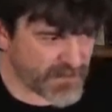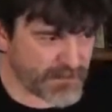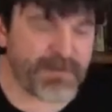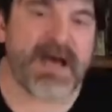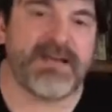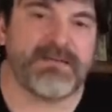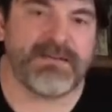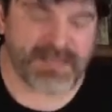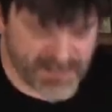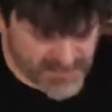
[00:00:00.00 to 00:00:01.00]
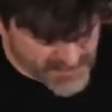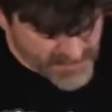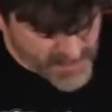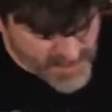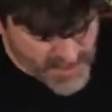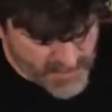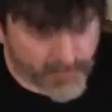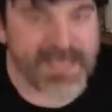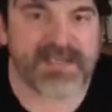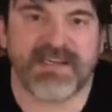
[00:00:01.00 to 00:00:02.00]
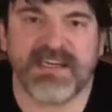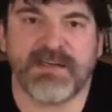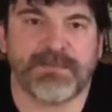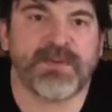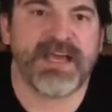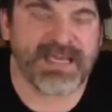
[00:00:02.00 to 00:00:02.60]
But it's a great key to play